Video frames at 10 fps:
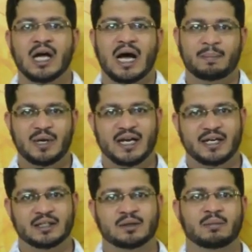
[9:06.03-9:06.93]

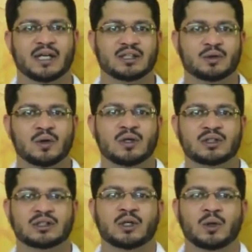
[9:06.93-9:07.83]
applied by the
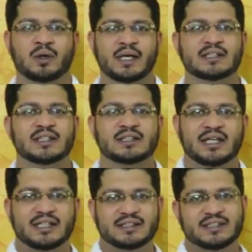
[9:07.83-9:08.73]
courts to reach
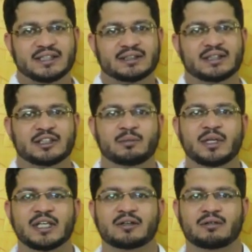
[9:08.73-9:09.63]
the decision in
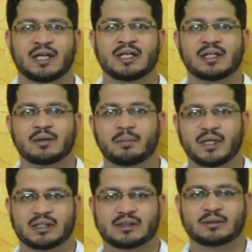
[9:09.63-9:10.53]
Minerva
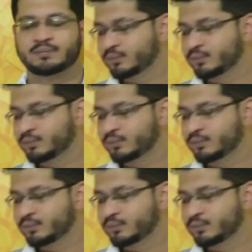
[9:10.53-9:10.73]
Mills.